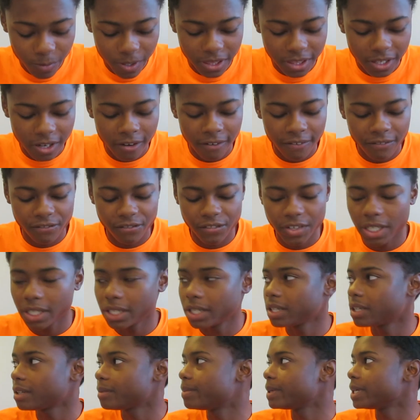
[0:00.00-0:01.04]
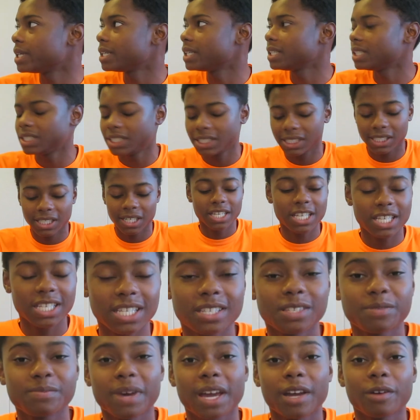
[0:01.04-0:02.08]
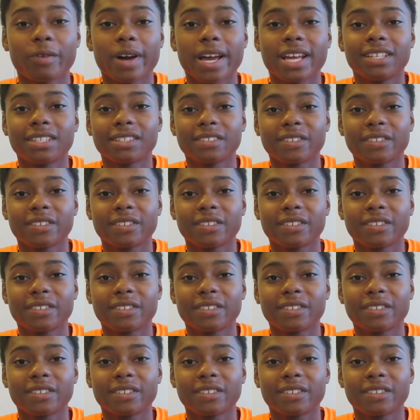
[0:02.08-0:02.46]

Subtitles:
What the fuck, bitch? This is my wet